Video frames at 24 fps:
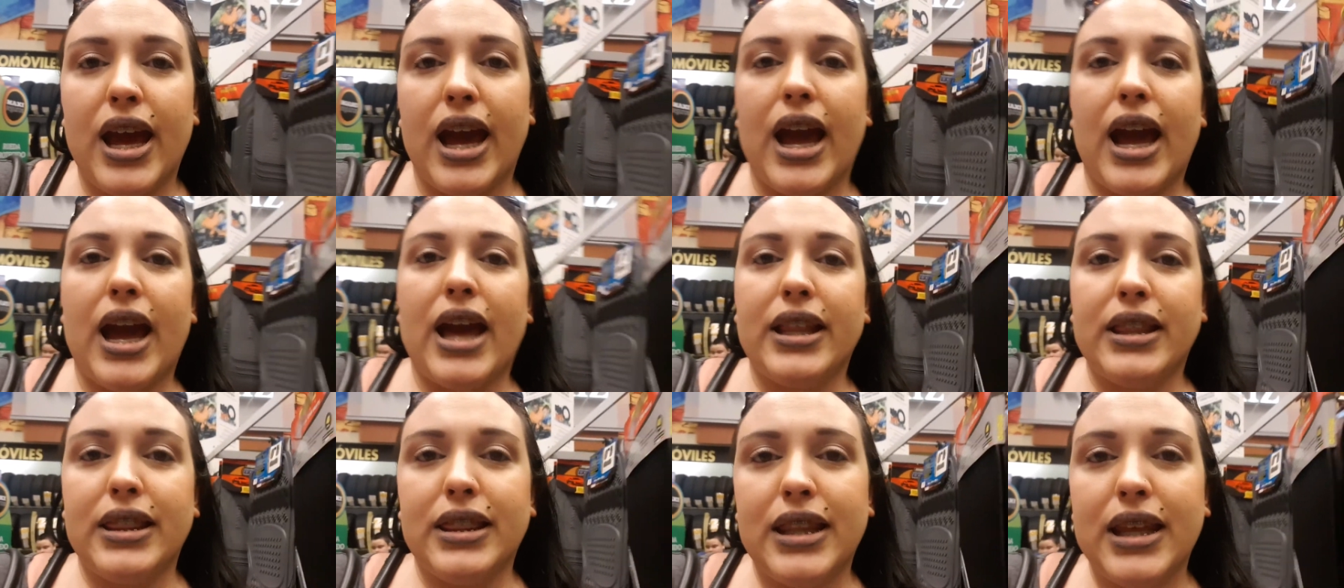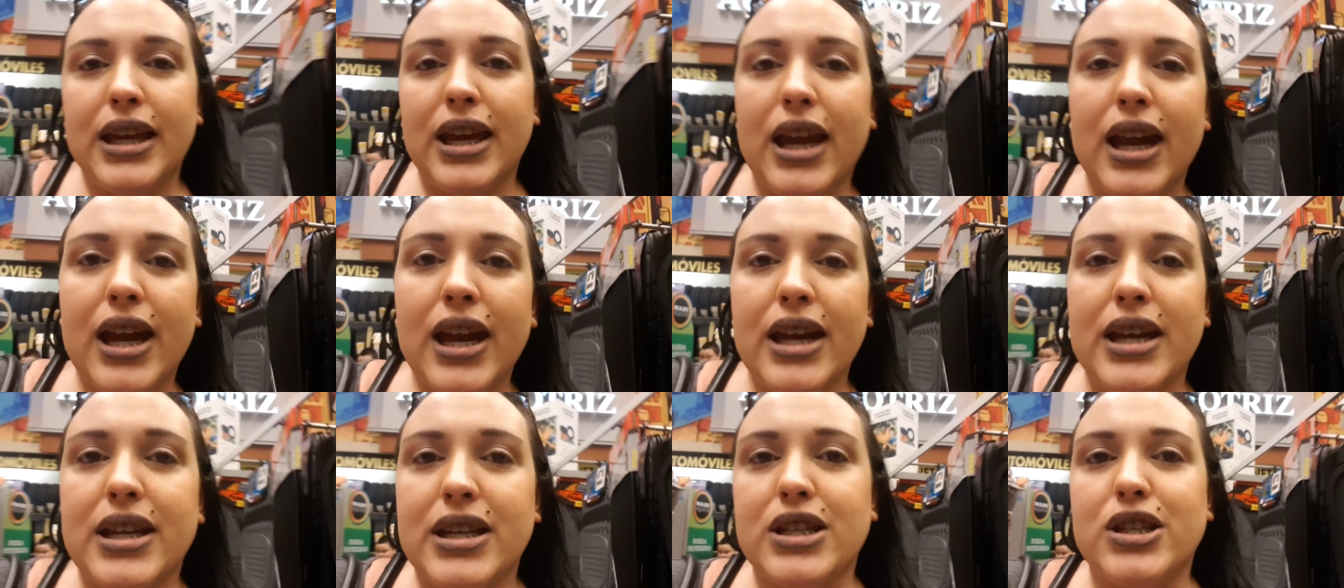at the
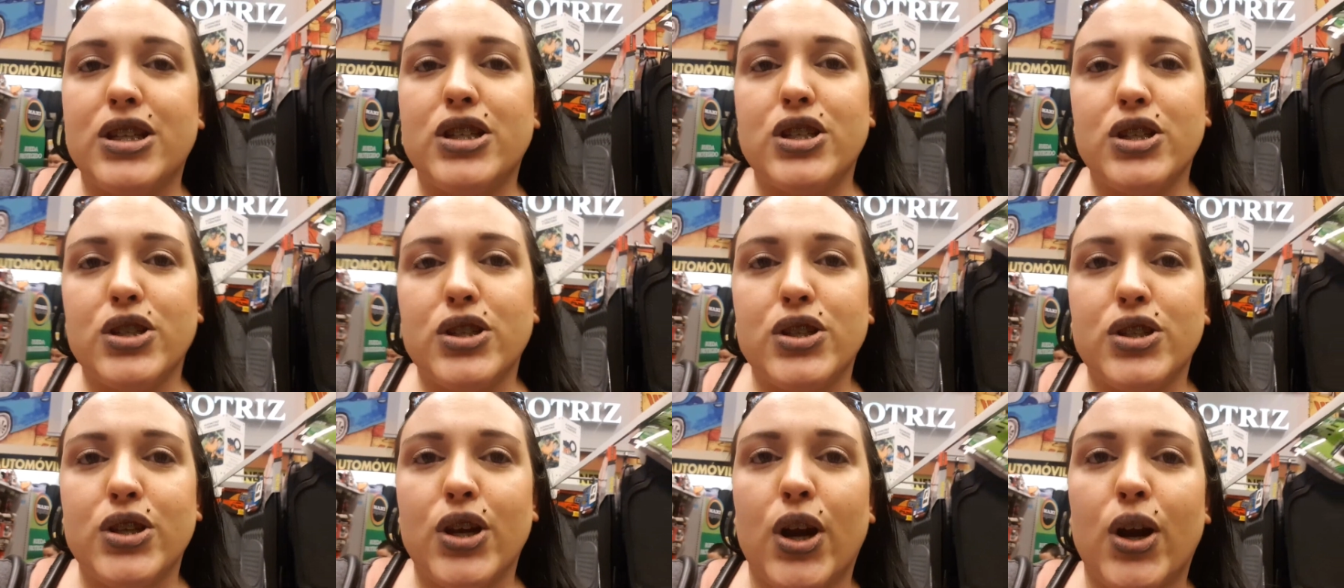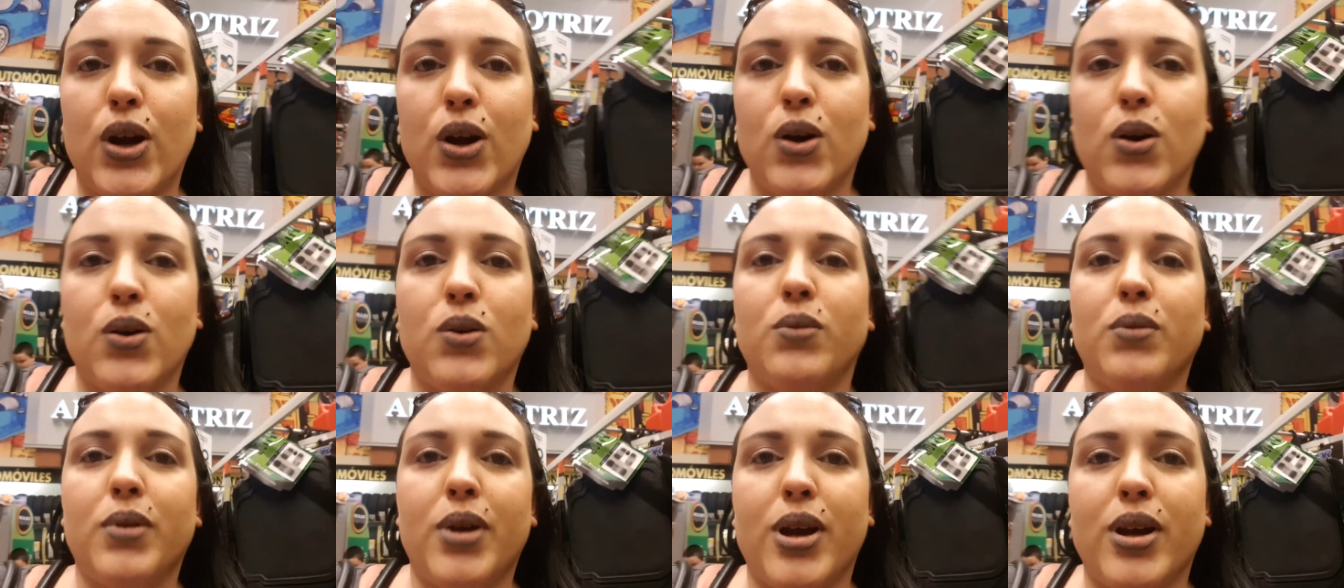end
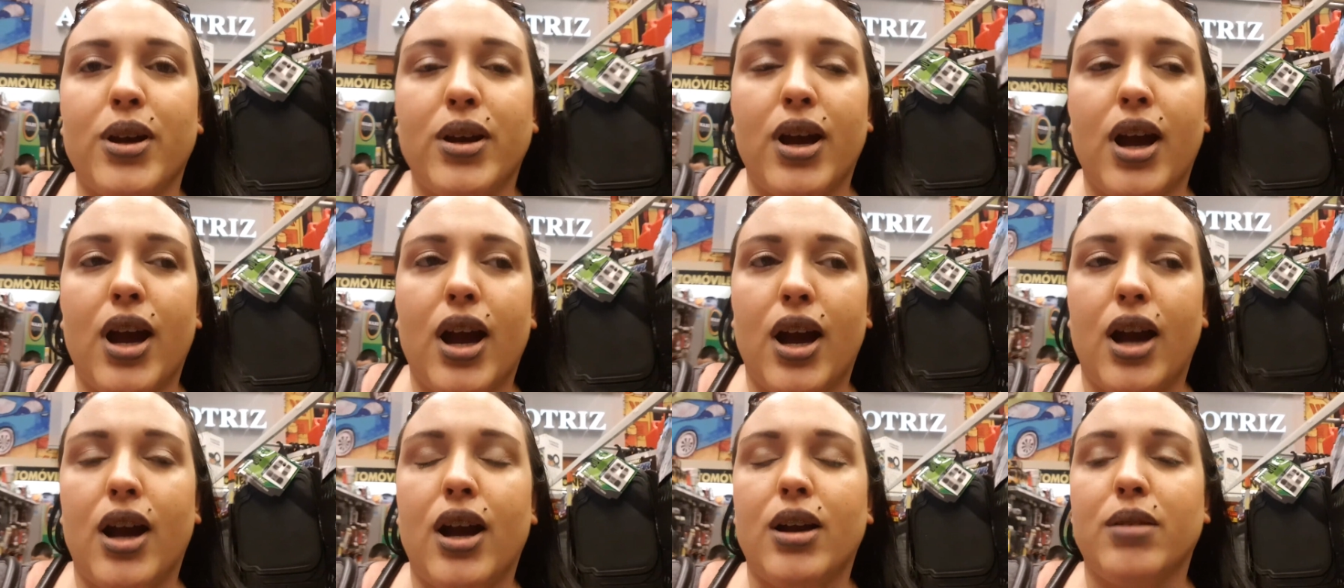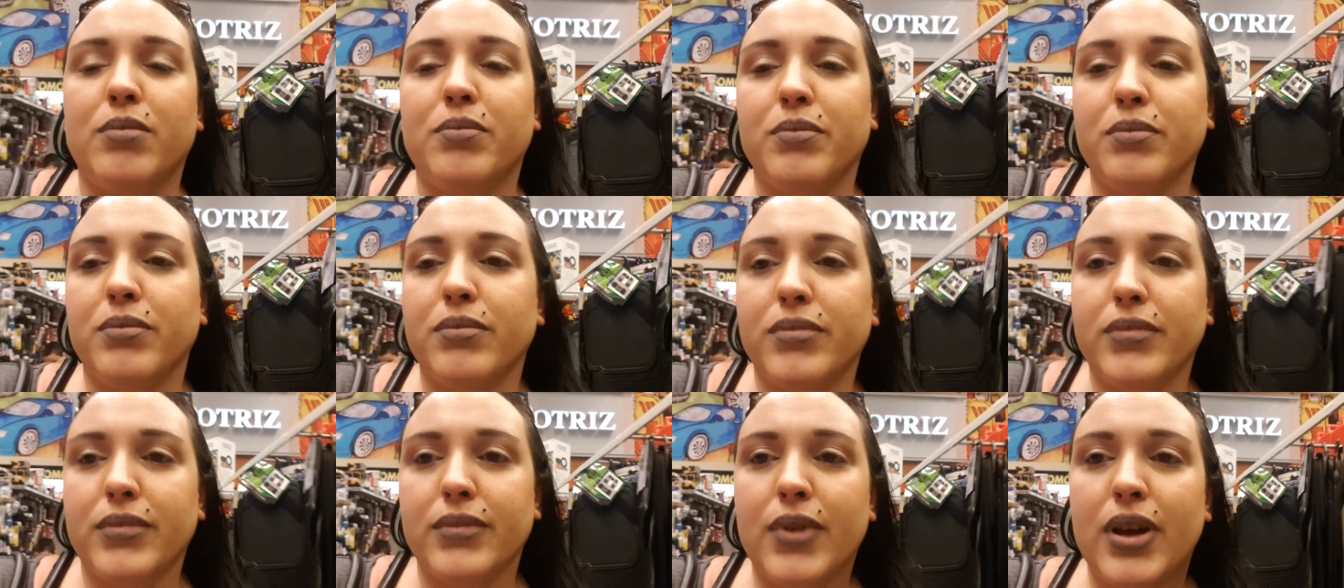so um,